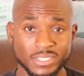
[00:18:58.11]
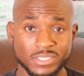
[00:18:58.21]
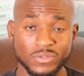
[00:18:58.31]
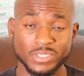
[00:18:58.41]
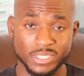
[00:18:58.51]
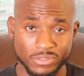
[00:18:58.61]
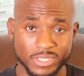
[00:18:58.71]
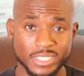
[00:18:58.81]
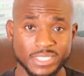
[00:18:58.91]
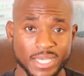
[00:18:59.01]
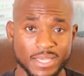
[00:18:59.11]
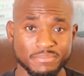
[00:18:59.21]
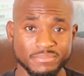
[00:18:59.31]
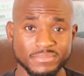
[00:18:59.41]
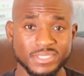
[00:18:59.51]
So until next
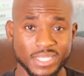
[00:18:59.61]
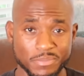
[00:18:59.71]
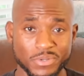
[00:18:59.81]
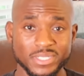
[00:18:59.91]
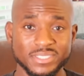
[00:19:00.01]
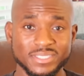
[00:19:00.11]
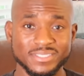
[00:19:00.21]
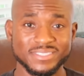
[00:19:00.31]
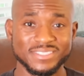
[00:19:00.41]
time, stay present.